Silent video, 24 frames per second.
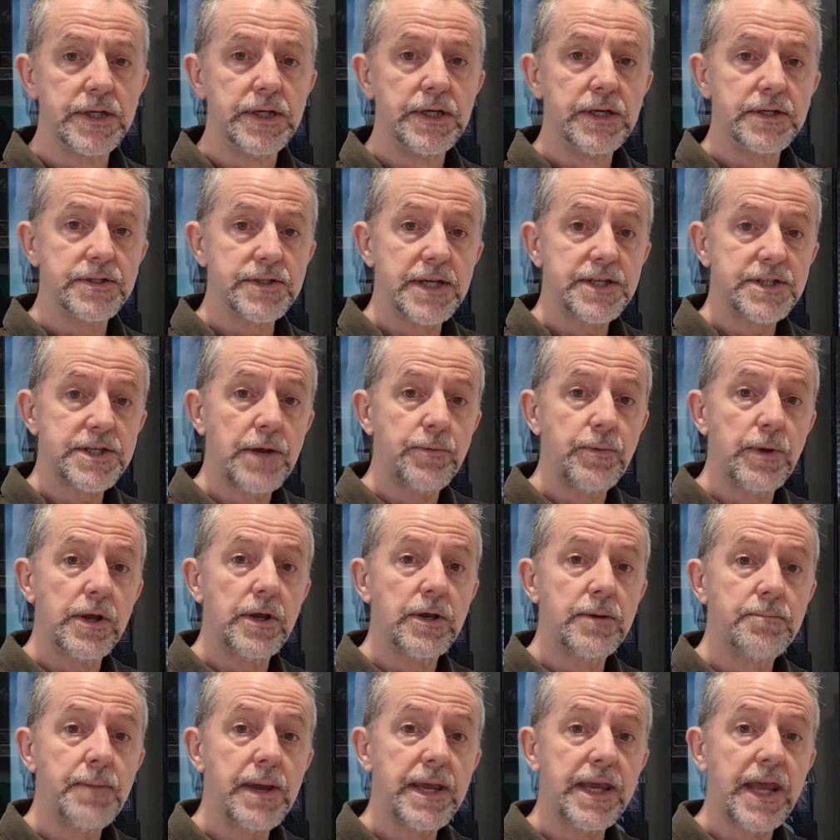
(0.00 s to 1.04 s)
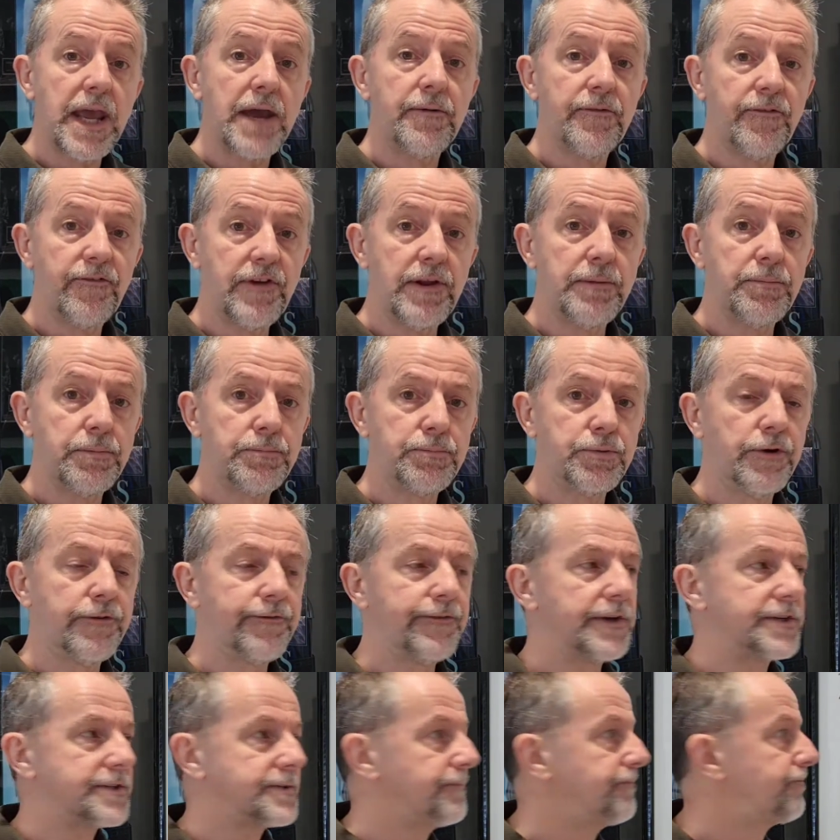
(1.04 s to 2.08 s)
So that's how we're going to make our flip
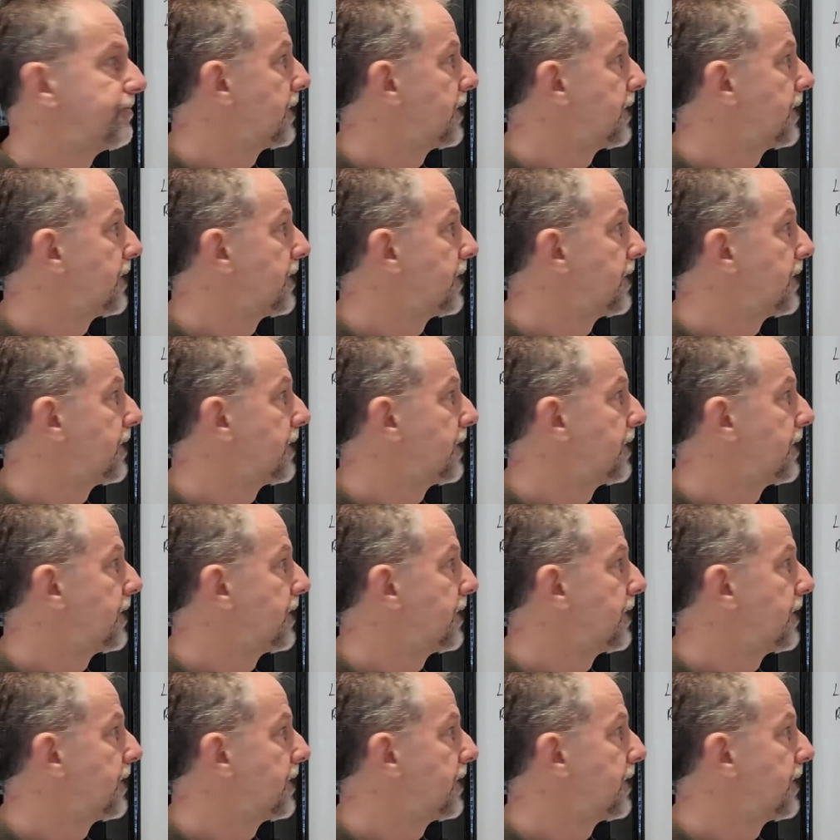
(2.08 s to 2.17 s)
profit.